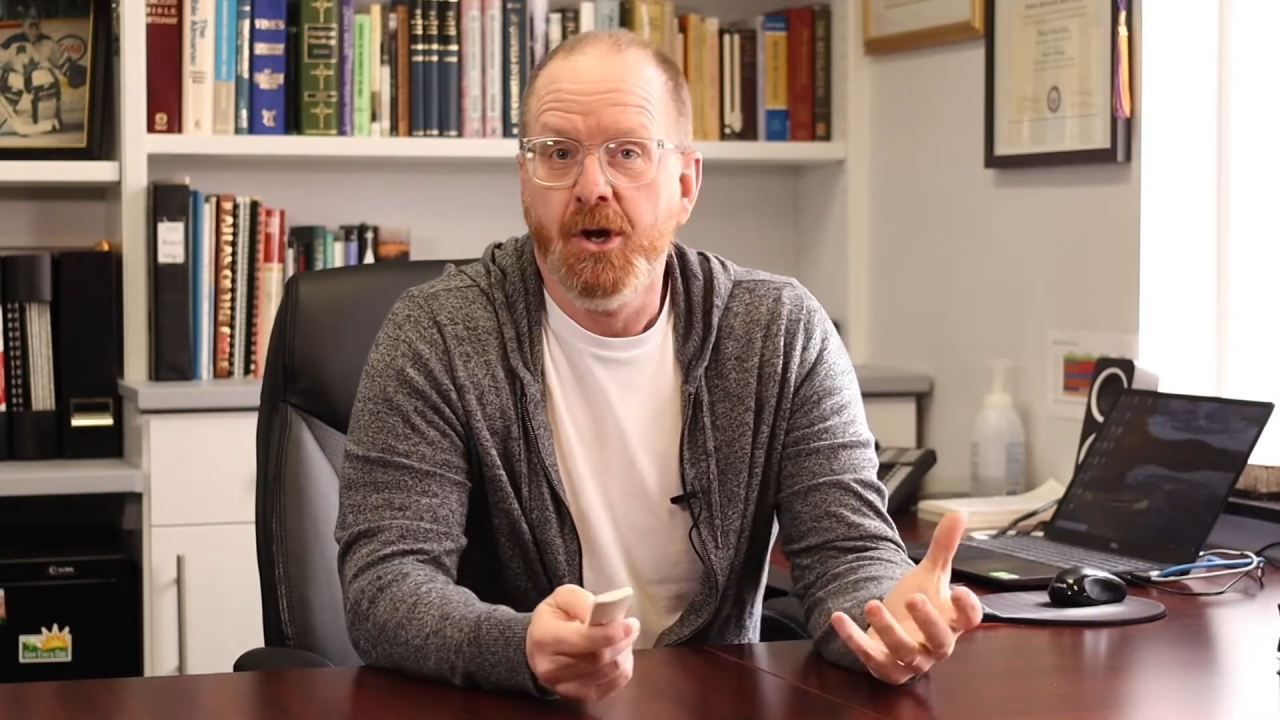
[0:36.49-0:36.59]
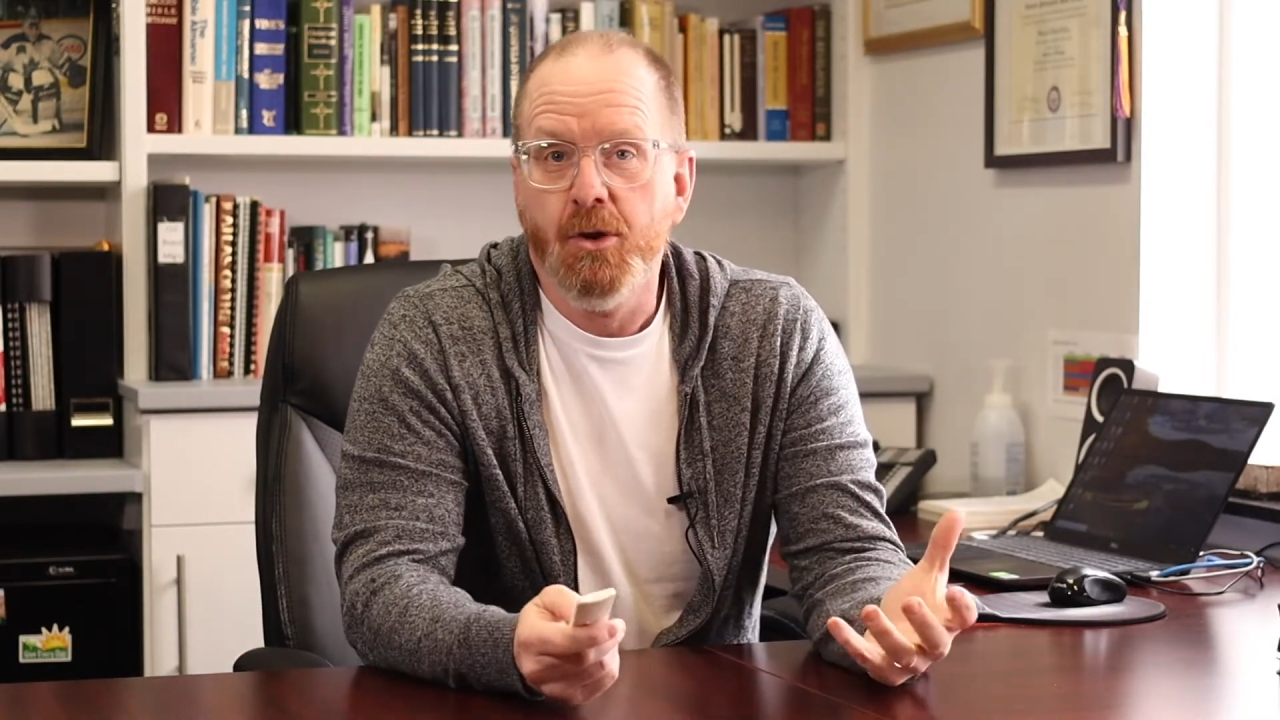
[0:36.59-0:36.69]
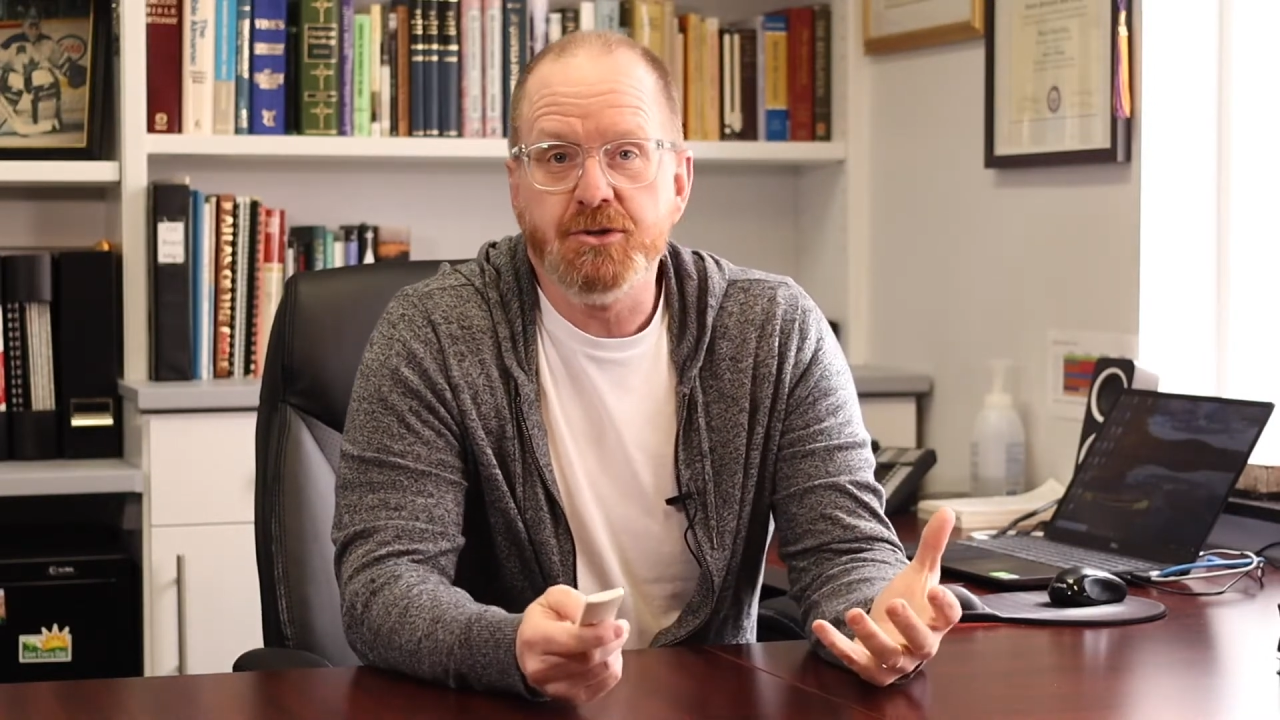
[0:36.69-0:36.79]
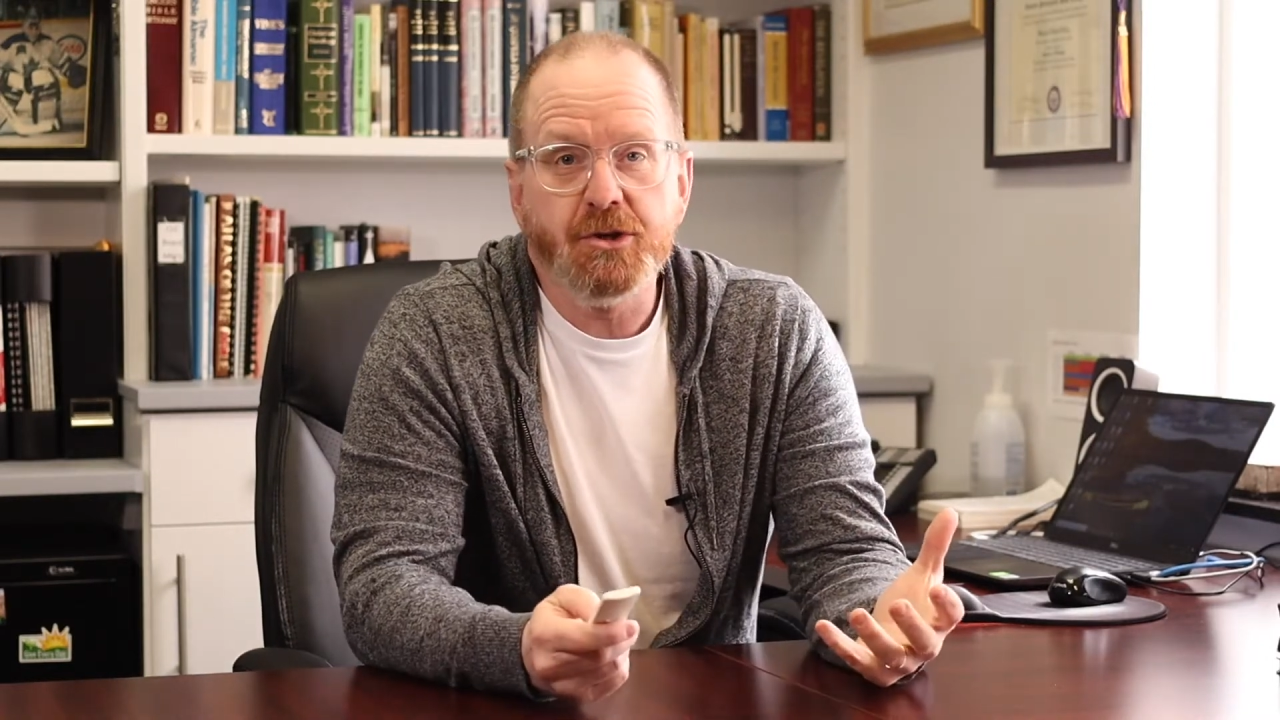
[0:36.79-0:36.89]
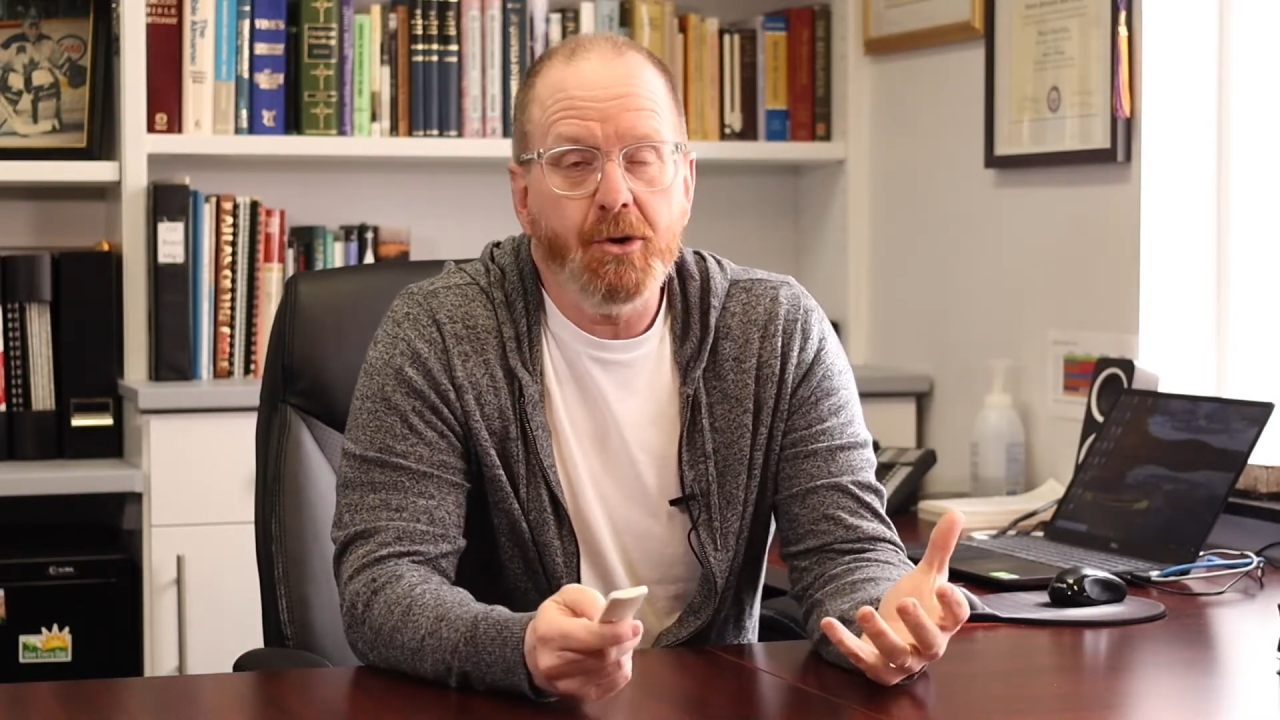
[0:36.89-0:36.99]

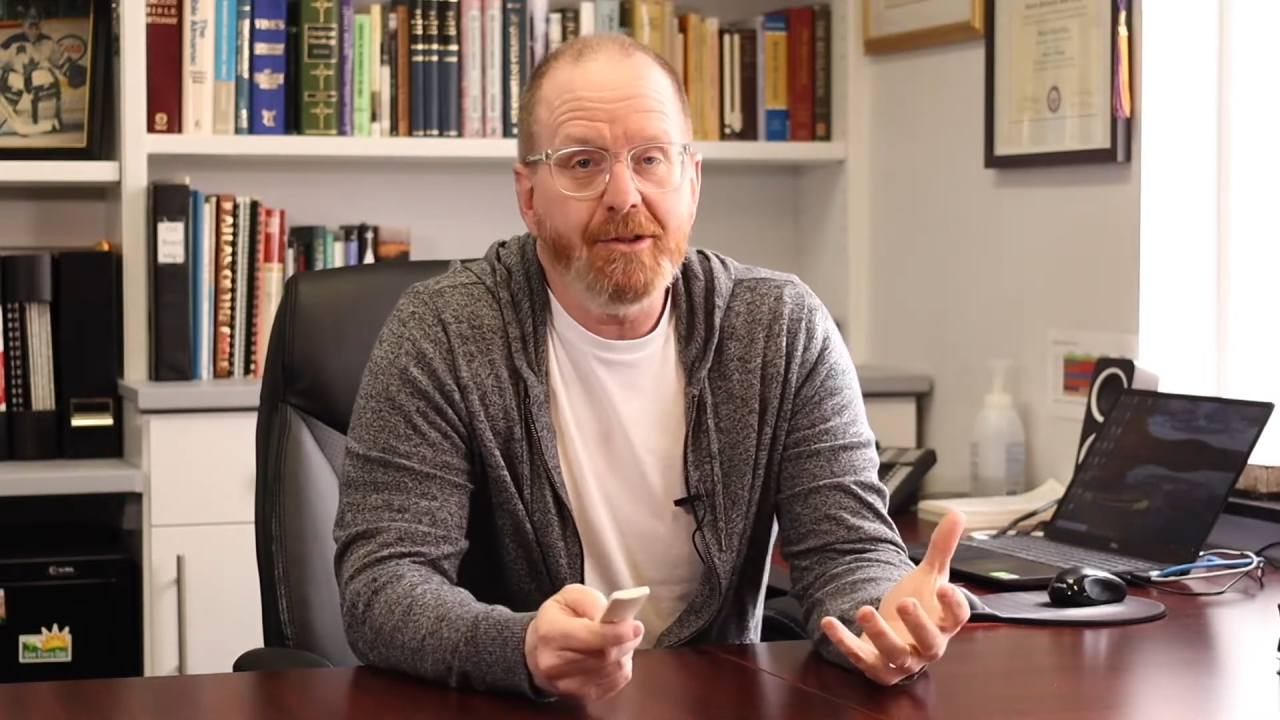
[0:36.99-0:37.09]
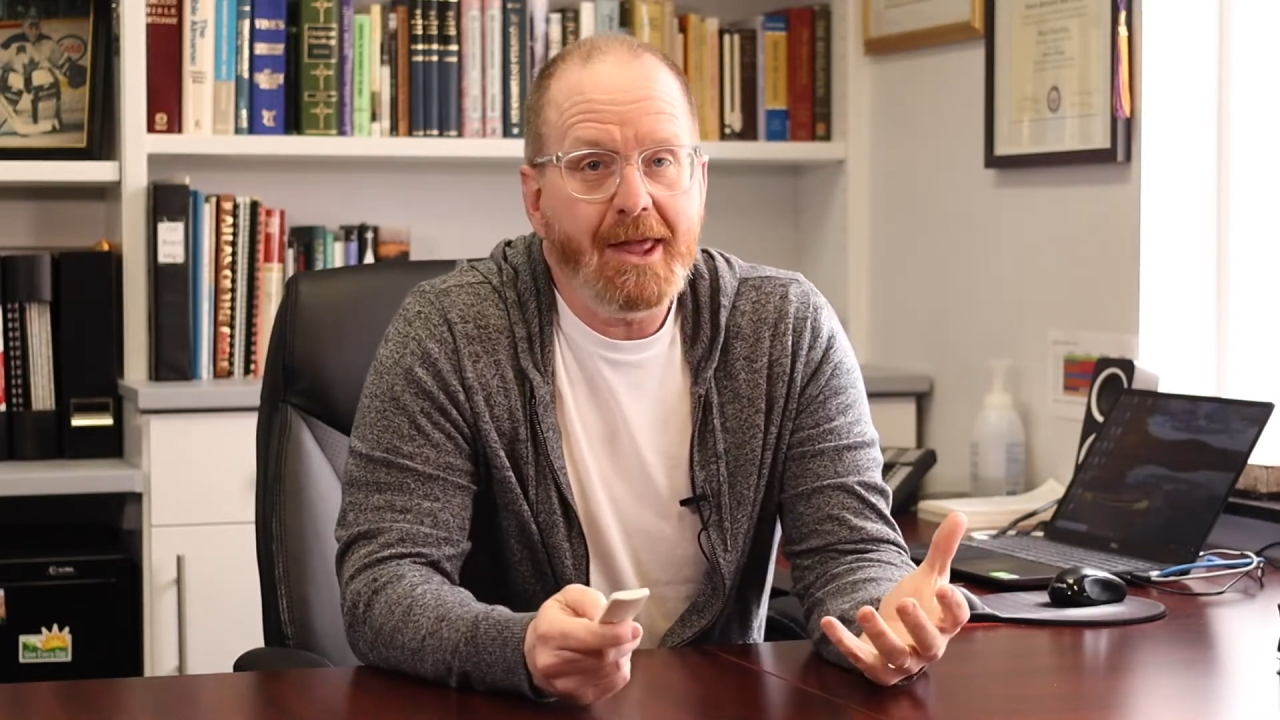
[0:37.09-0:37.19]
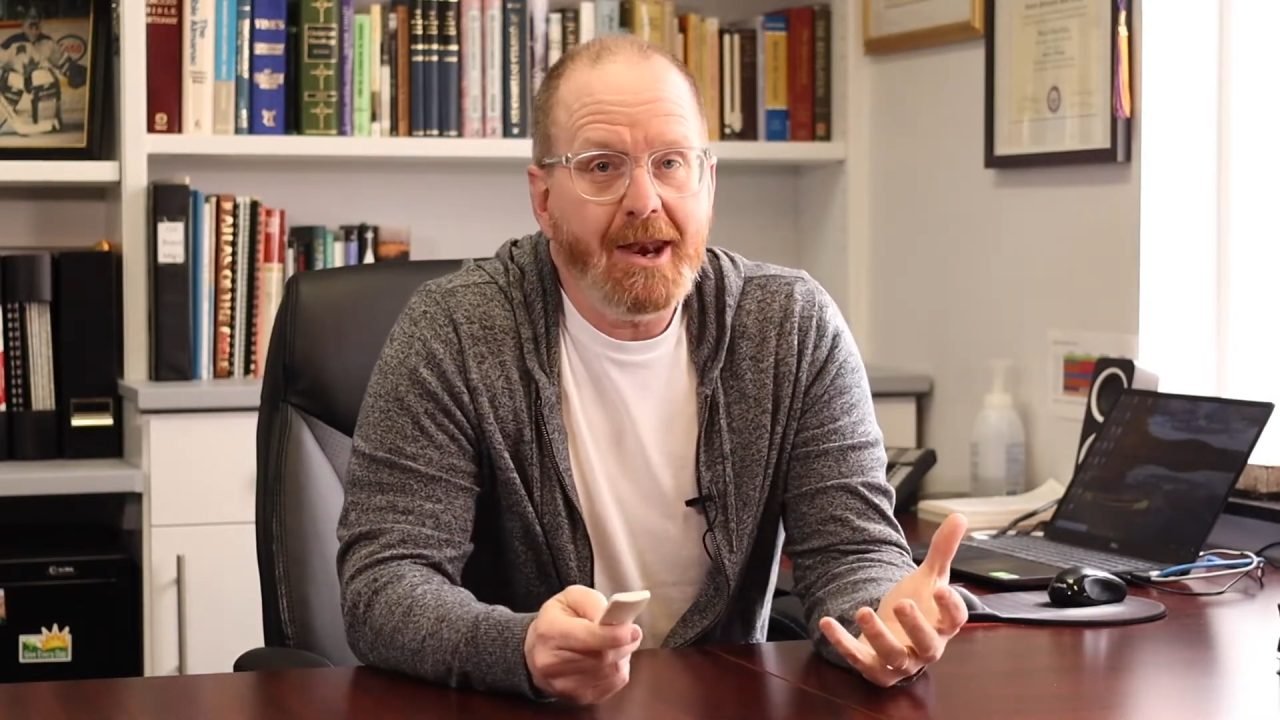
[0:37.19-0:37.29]
Who's the GOAT of the